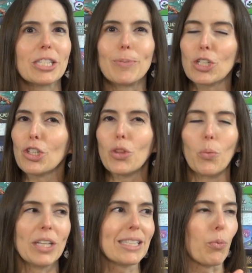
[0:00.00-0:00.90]
especially the
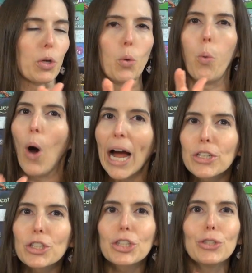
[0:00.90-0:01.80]
ones that
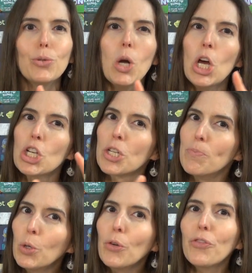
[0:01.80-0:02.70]
require you to
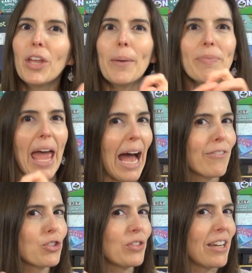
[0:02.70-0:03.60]
move them
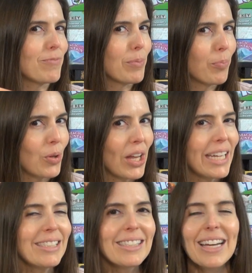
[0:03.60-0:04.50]
after they've been
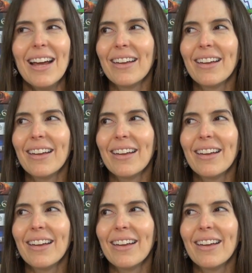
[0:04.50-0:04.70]
placed,